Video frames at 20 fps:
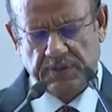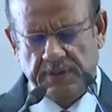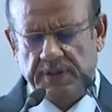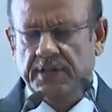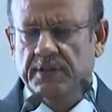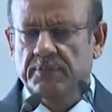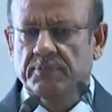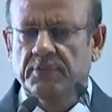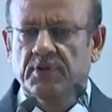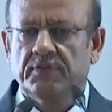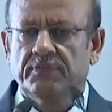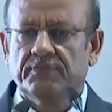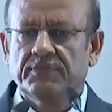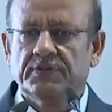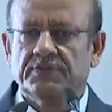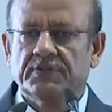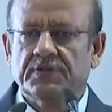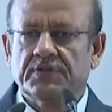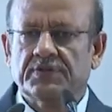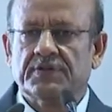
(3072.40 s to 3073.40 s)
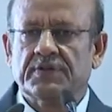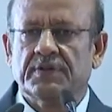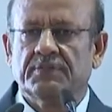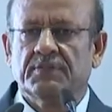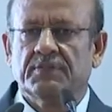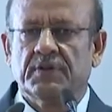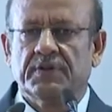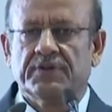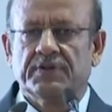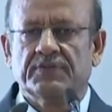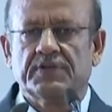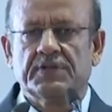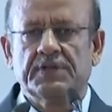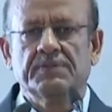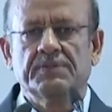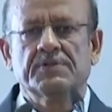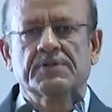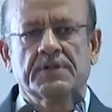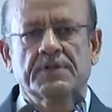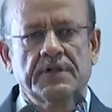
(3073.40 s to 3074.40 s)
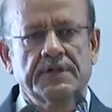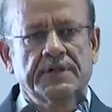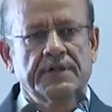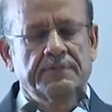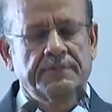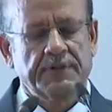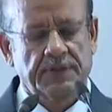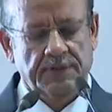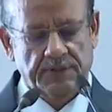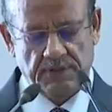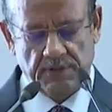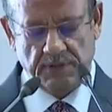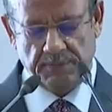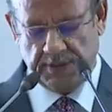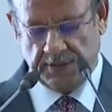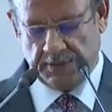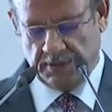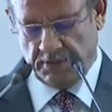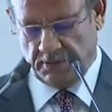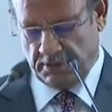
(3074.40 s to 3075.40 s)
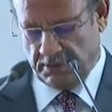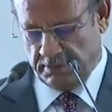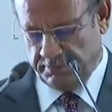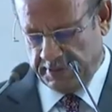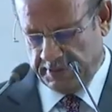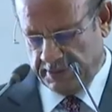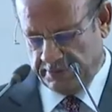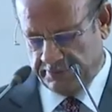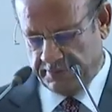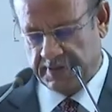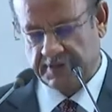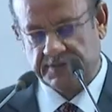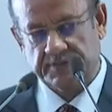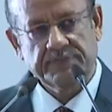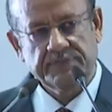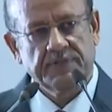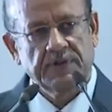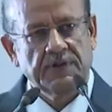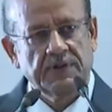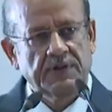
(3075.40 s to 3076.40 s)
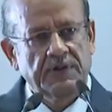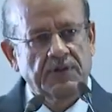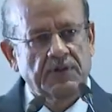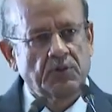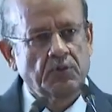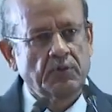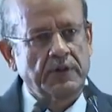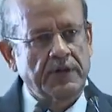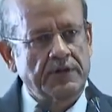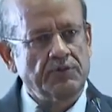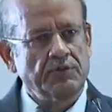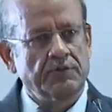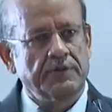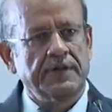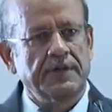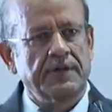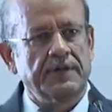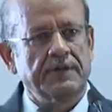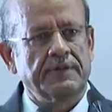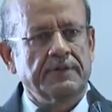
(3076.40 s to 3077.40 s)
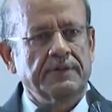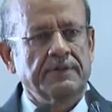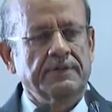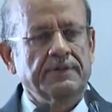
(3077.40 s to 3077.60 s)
type of the system or a scheme started by the government long back was to educate